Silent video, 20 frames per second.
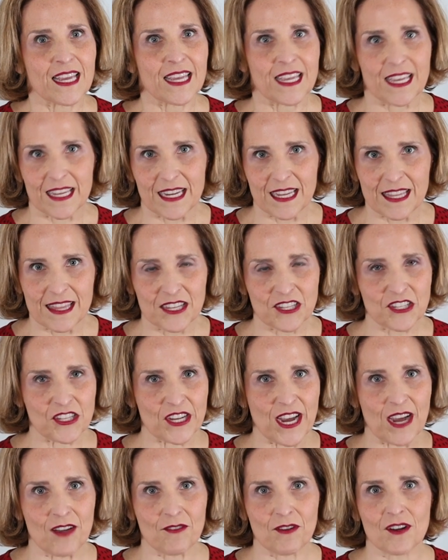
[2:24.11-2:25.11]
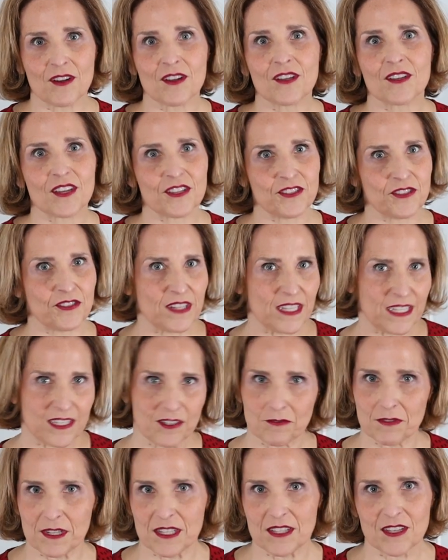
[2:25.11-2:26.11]
get in the shower, because you need
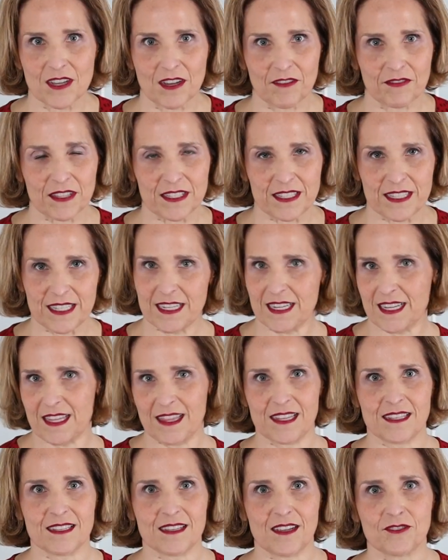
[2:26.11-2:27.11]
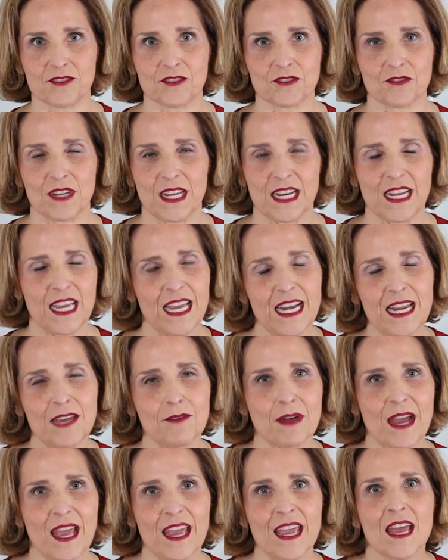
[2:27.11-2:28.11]
to rinse off the DEET and the sunscreen
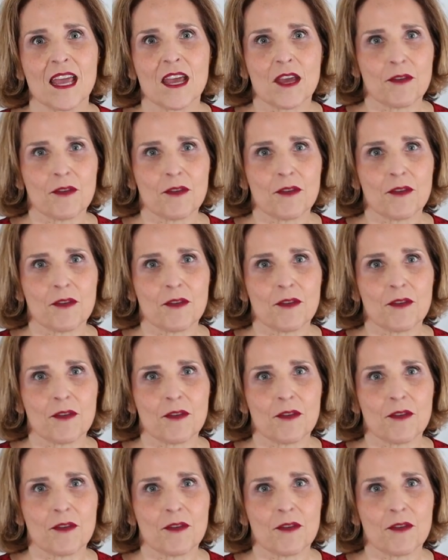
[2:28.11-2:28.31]
anyway.